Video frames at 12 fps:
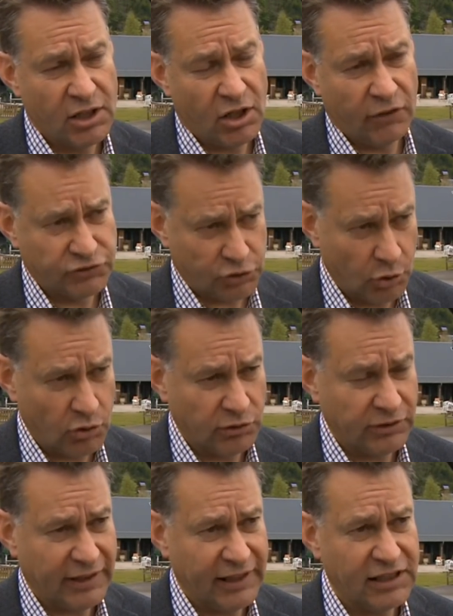of total
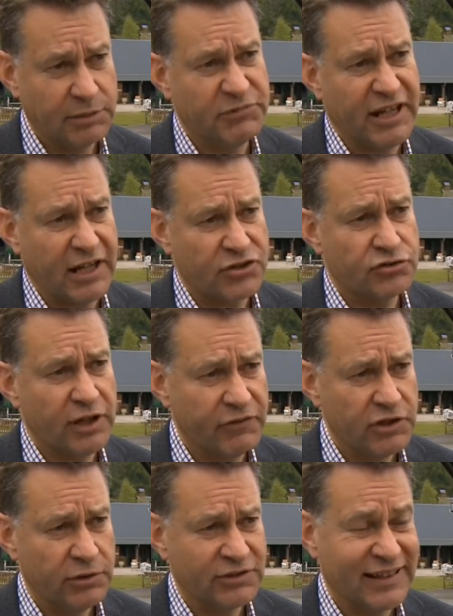income tax
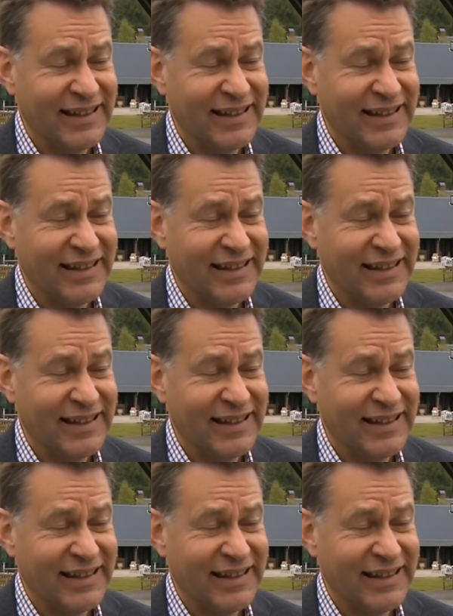revenues.